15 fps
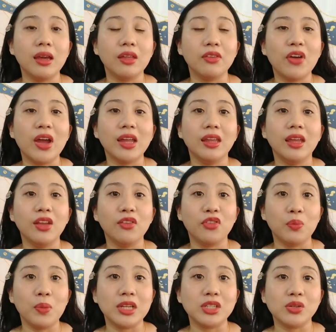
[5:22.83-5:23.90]
finding
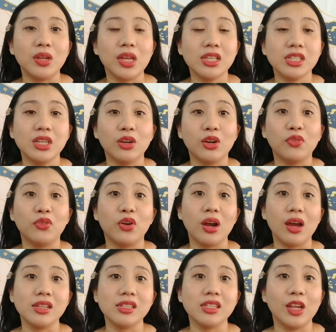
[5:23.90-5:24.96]
information easier for
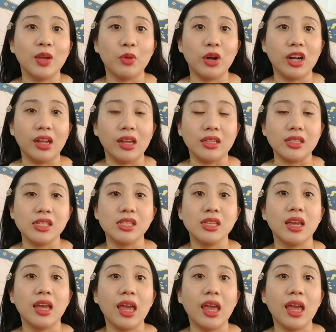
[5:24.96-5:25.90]
us librarians